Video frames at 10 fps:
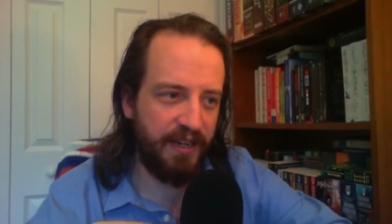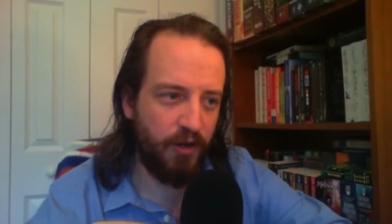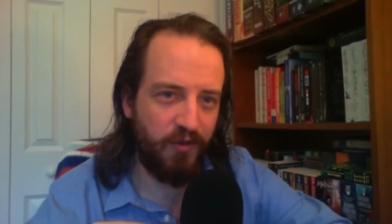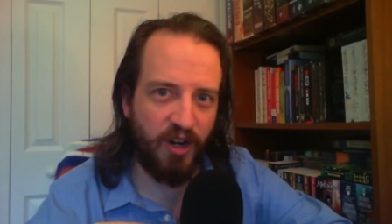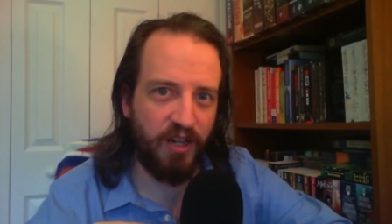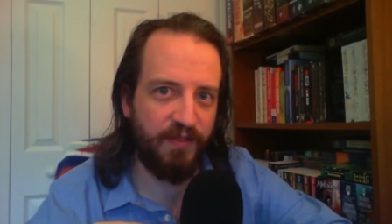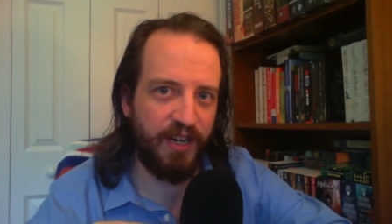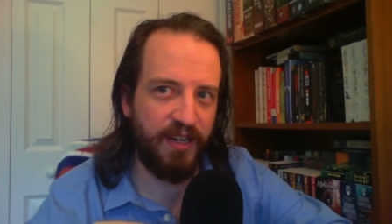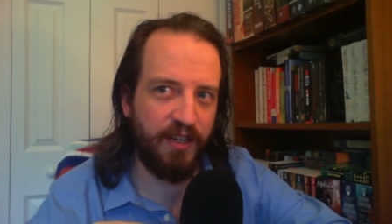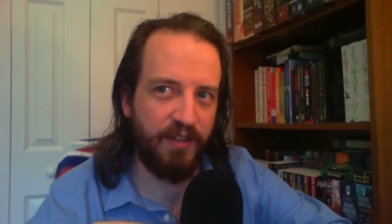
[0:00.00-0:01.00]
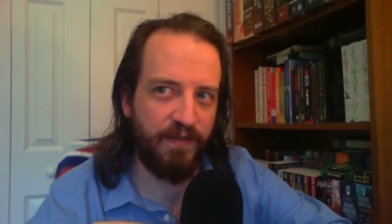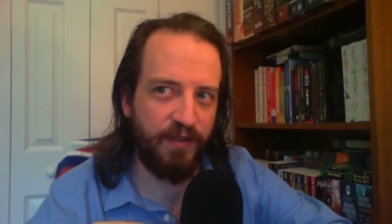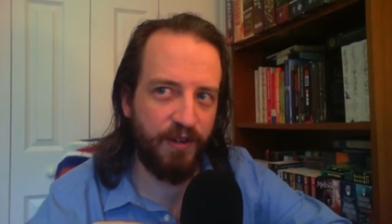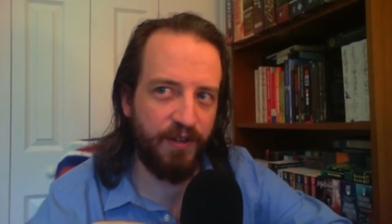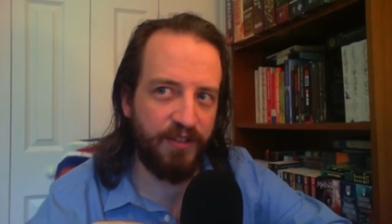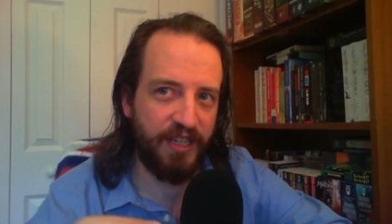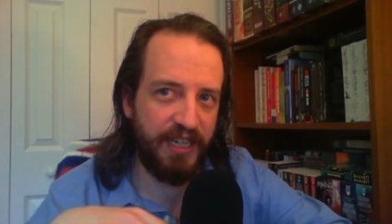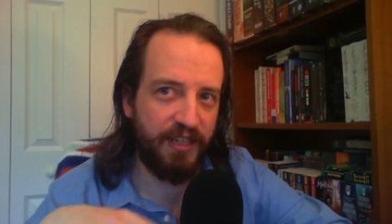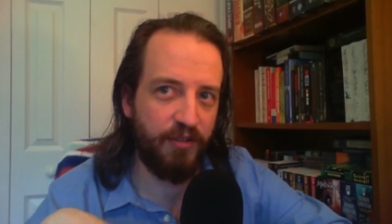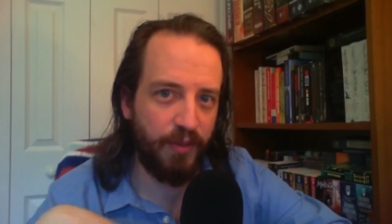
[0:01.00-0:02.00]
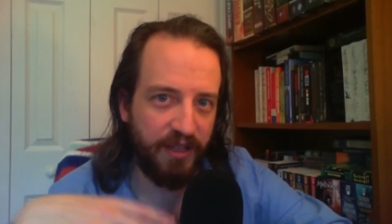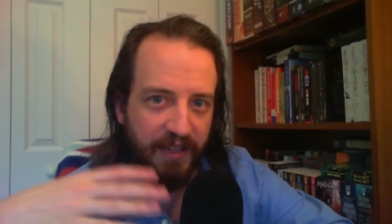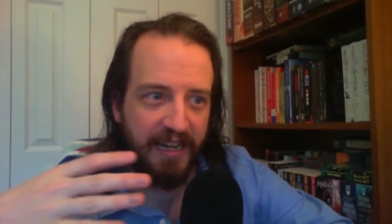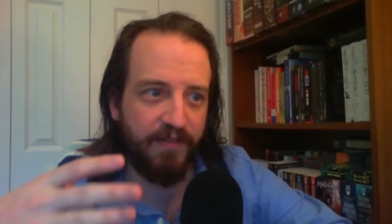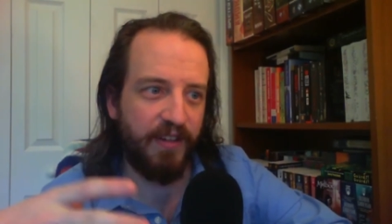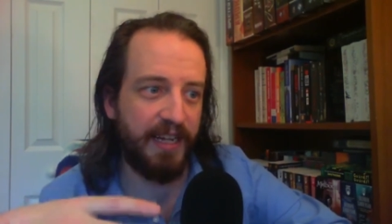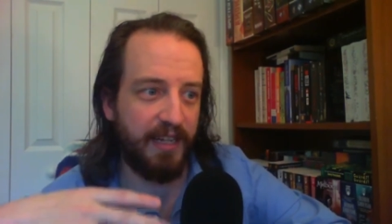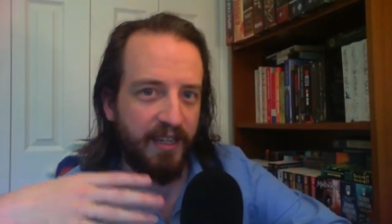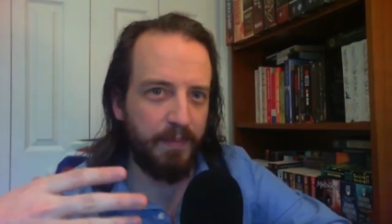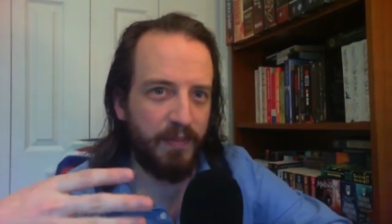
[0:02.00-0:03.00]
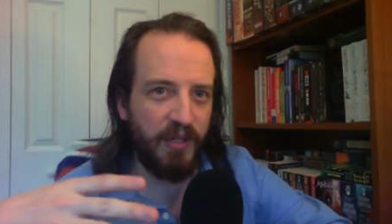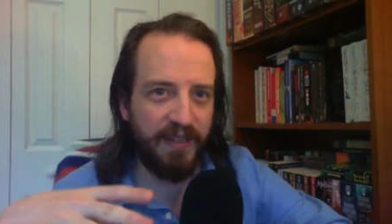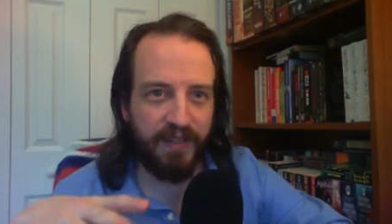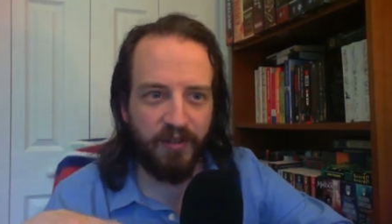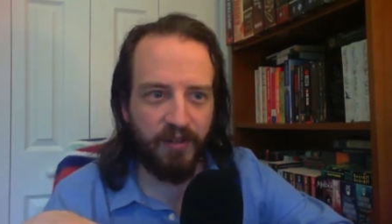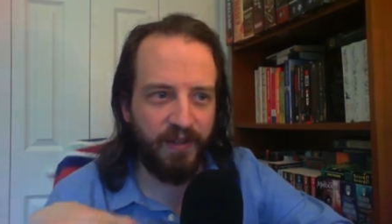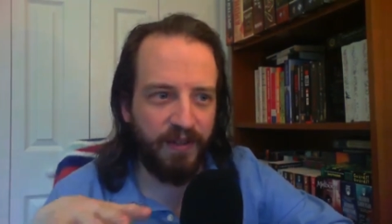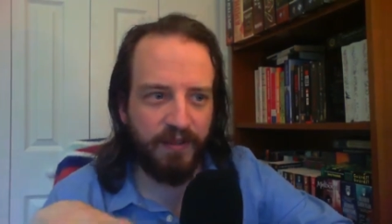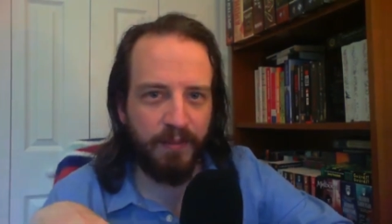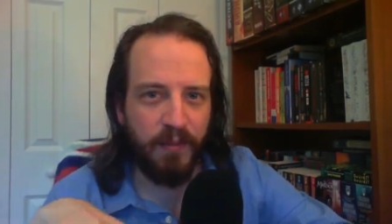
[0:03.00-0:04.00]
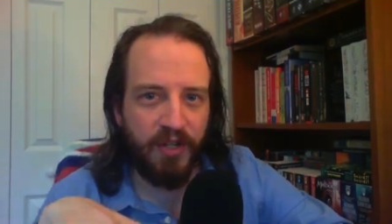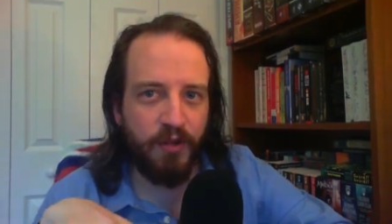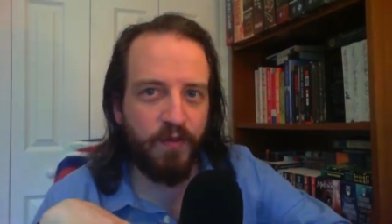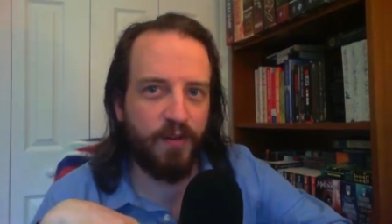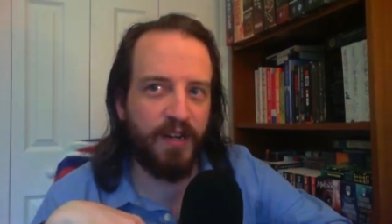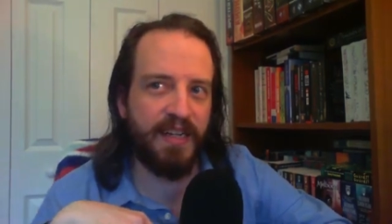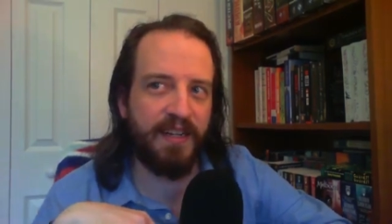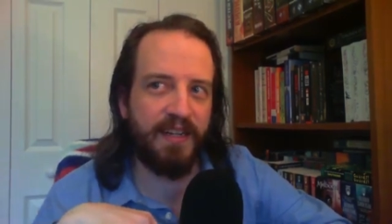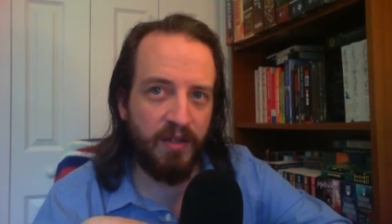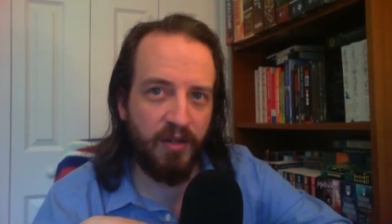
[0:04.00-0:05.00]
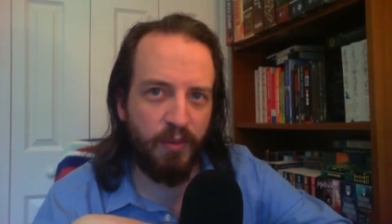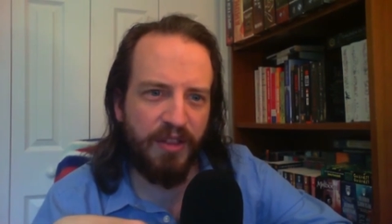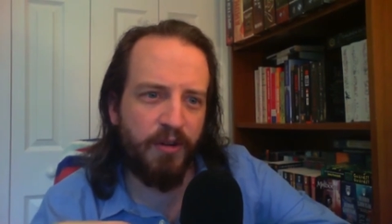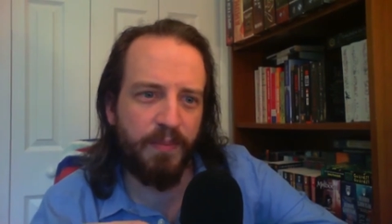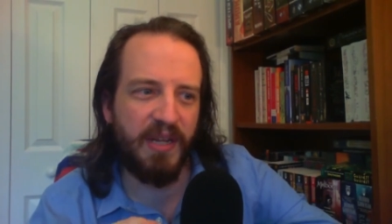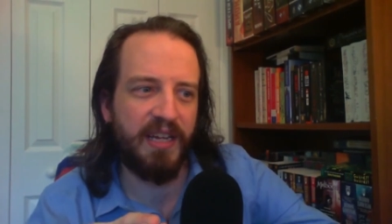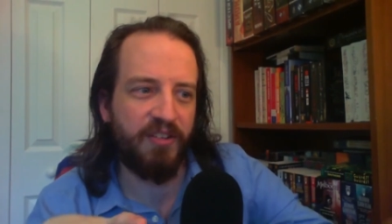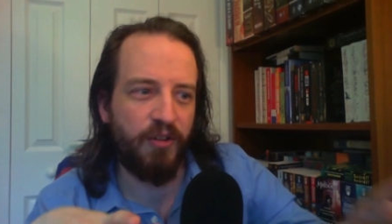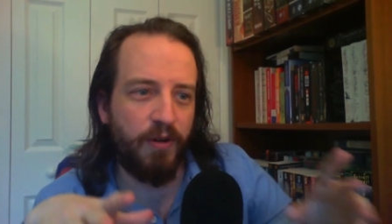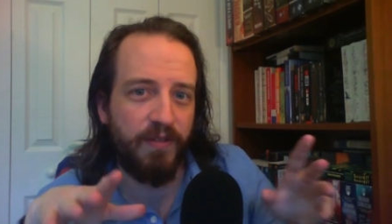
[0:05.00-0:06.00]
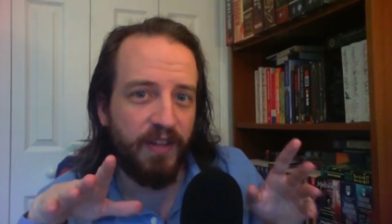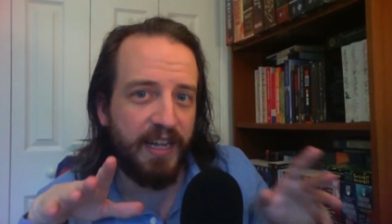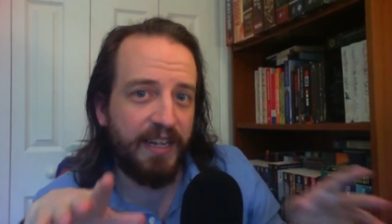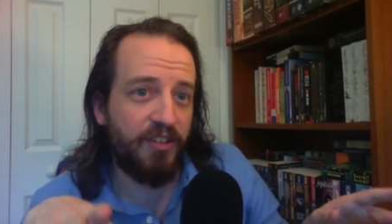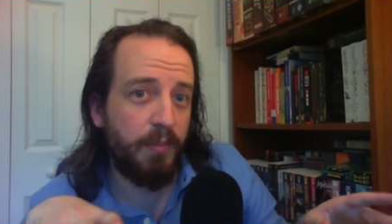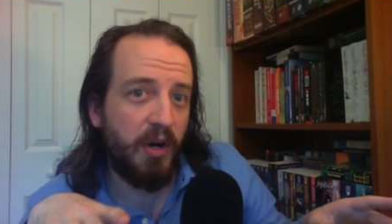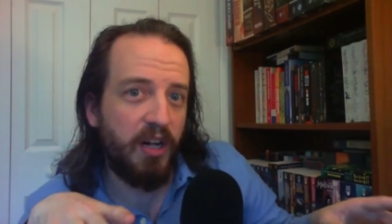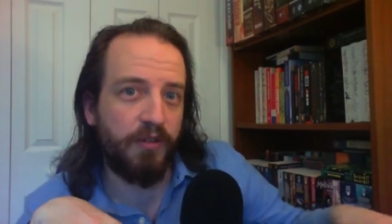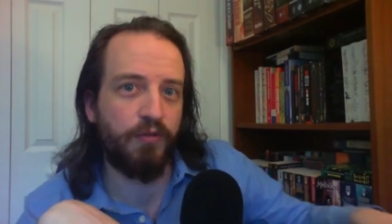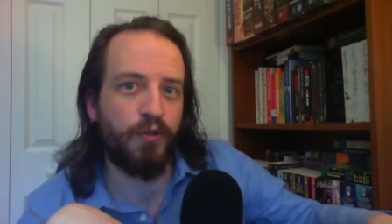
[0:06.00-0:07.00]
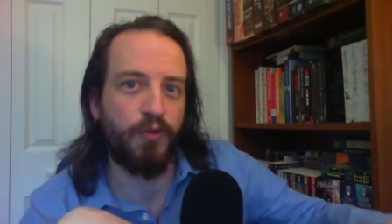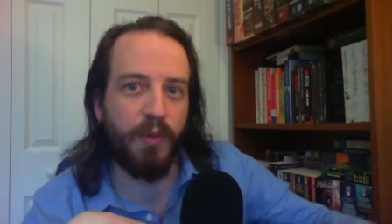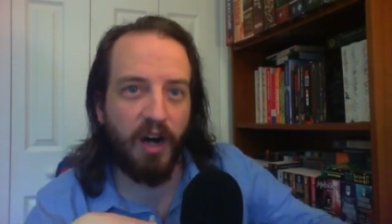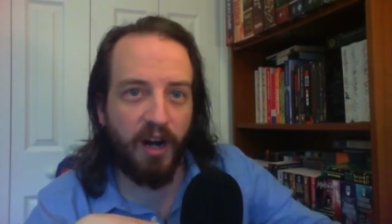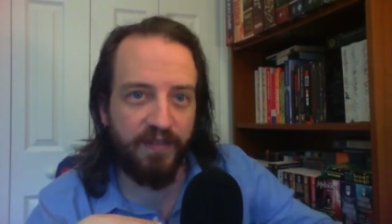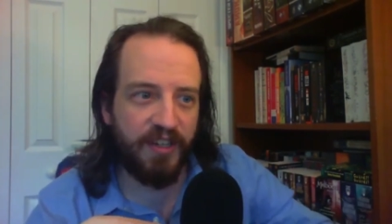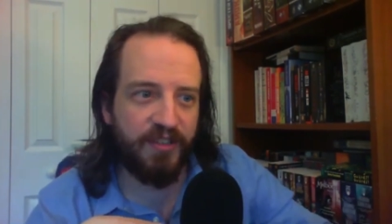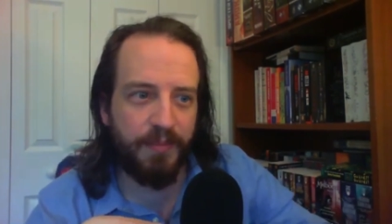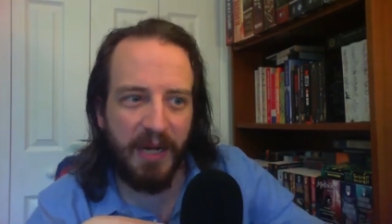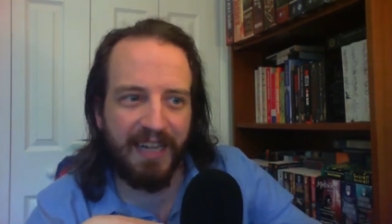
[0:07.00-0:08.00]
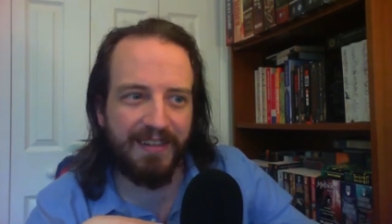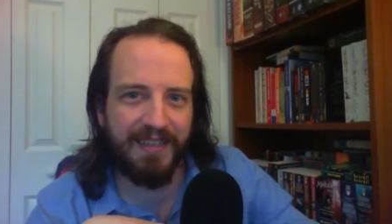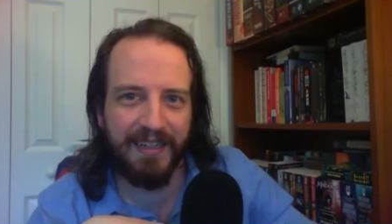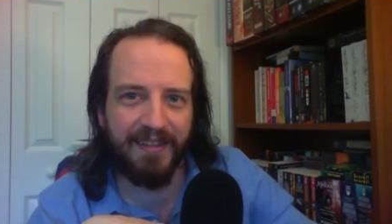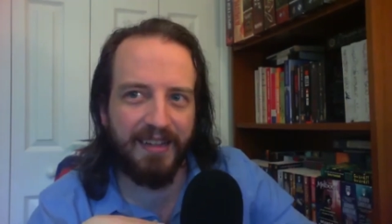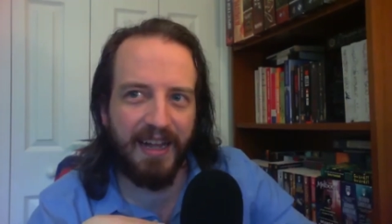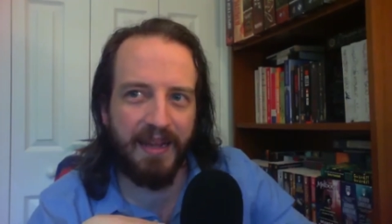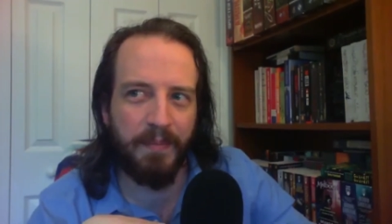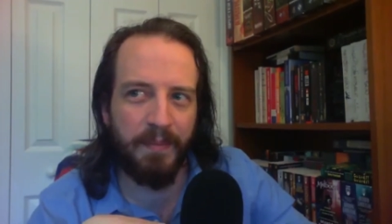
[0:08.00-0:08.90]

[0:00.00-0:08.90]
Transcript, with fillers: And overall, very good for scenes with a lot of like political maneuvering whether it be sort of like small group office politics type